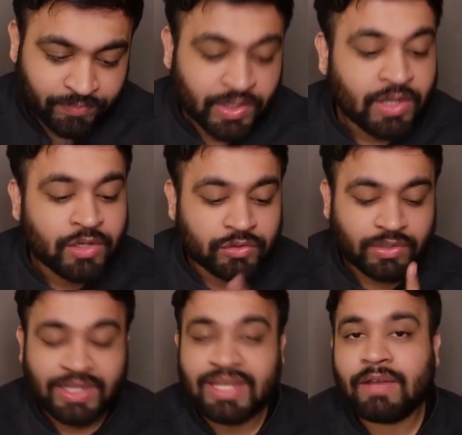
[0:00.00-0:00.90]
So here
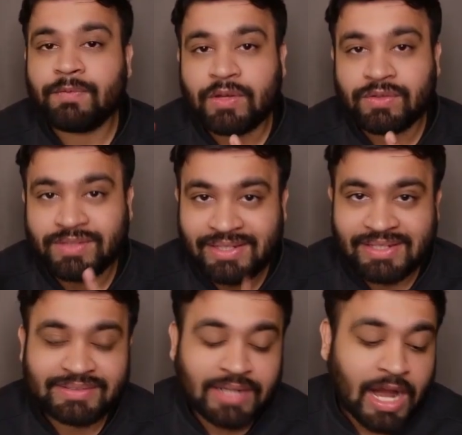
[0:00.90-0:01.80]
we are using the
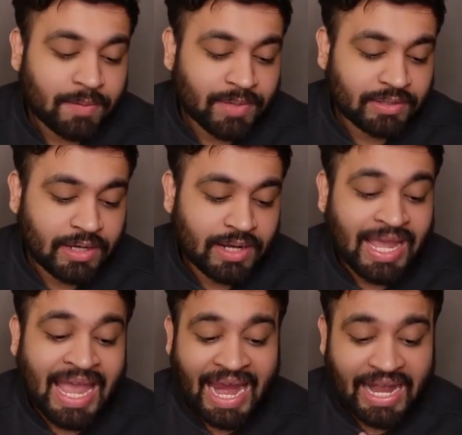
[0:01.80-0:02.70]
start method,
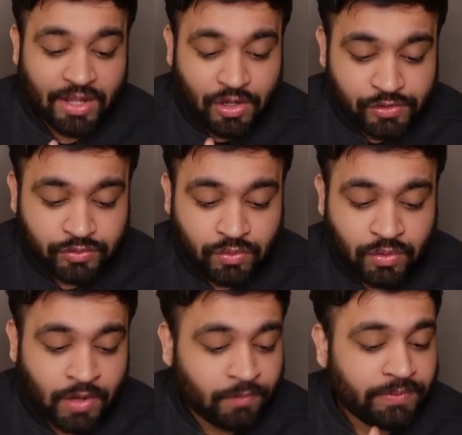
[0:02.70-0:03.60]
and also we
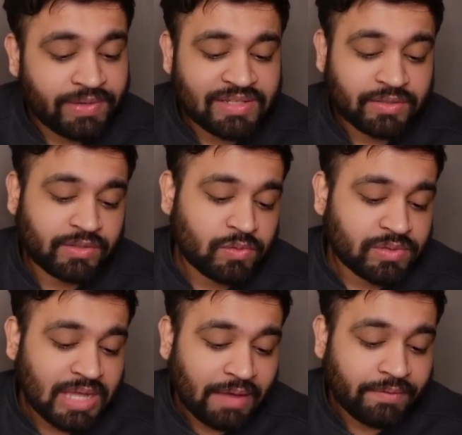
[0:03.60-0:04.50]
will just use the
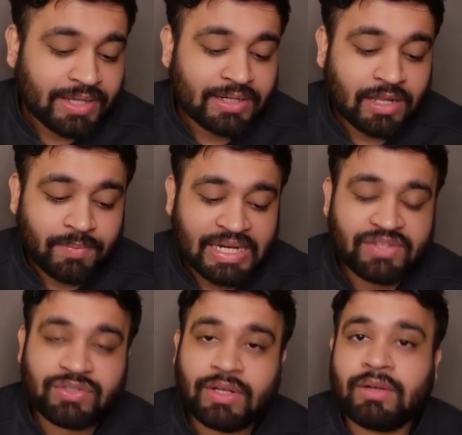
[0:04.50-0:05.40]
await
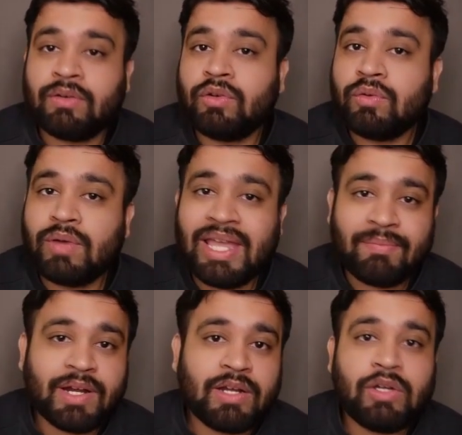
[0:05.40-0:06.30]
termination to able
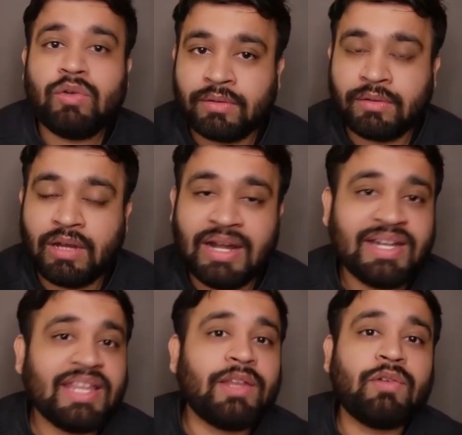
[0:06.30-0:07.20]
to continue
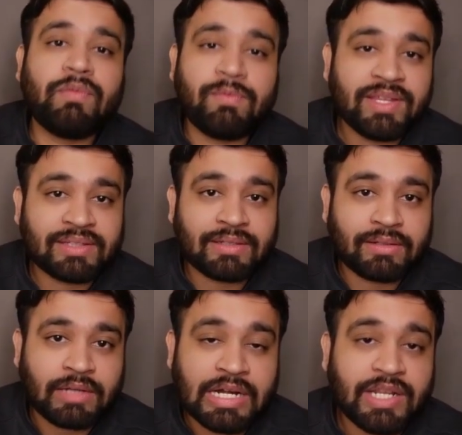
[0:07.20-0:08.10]

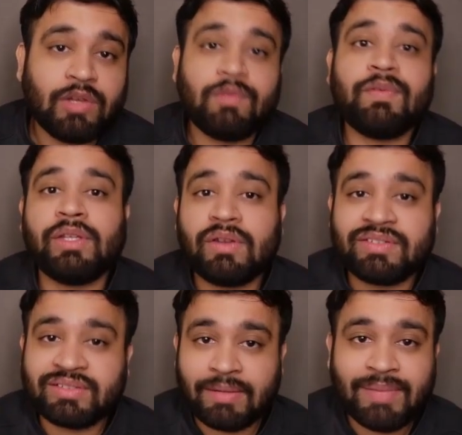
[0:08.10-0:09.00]
with your
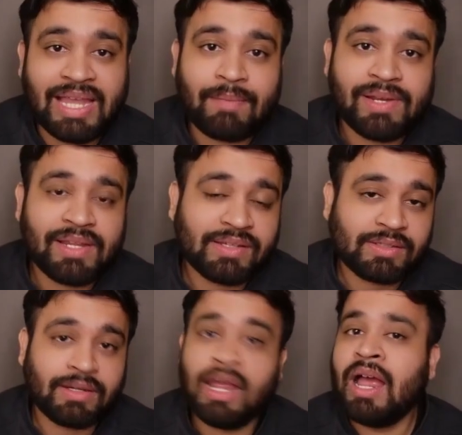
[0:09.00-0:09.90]
streaming application
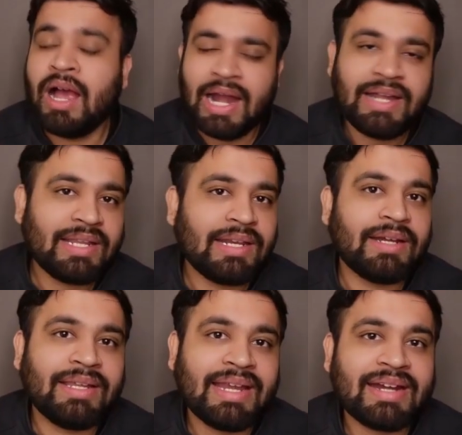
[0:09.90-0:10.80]
until it
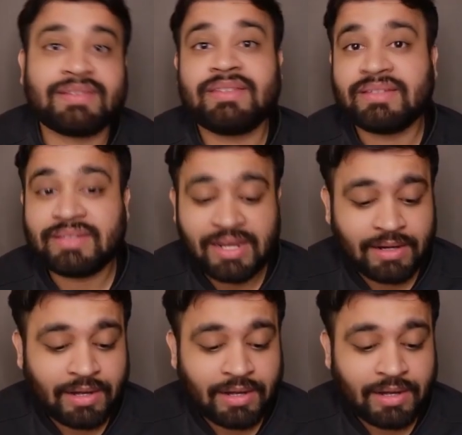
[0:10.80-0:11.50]
gets the signal